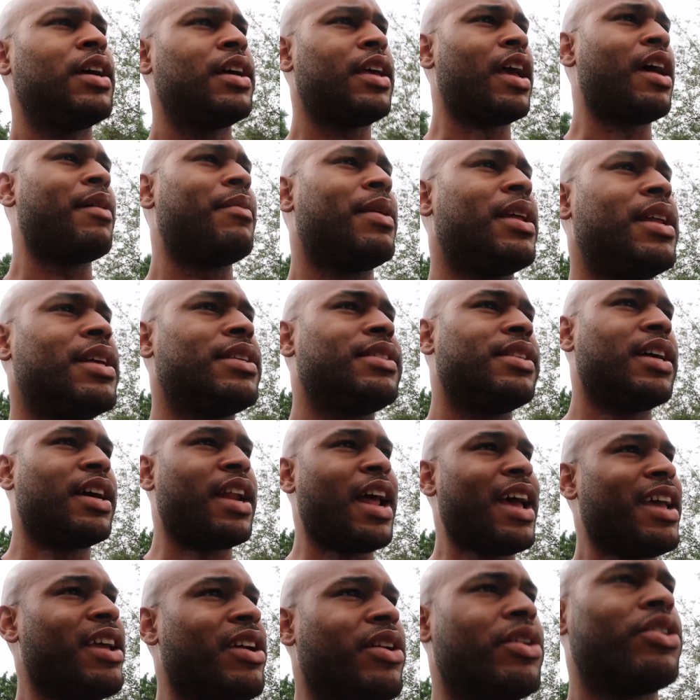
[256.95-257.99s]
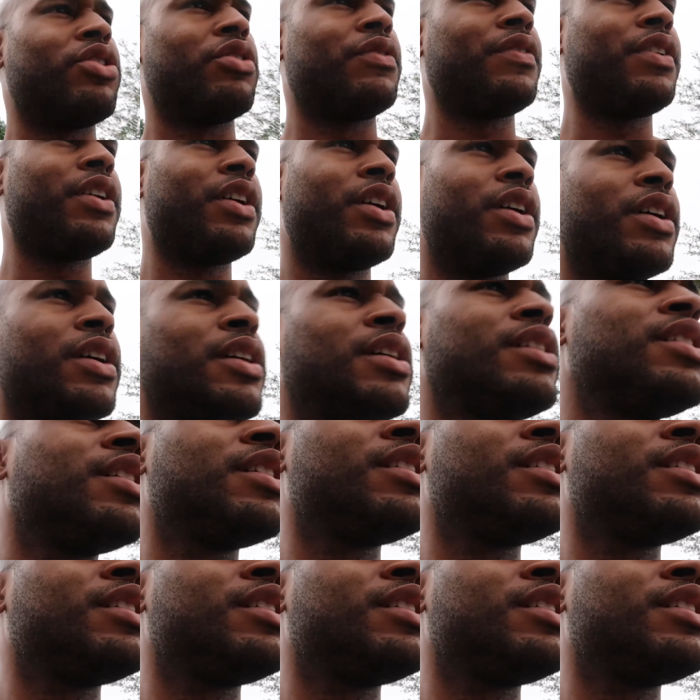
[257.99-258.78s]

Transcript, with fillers: Yep, it is done. I hear it over here.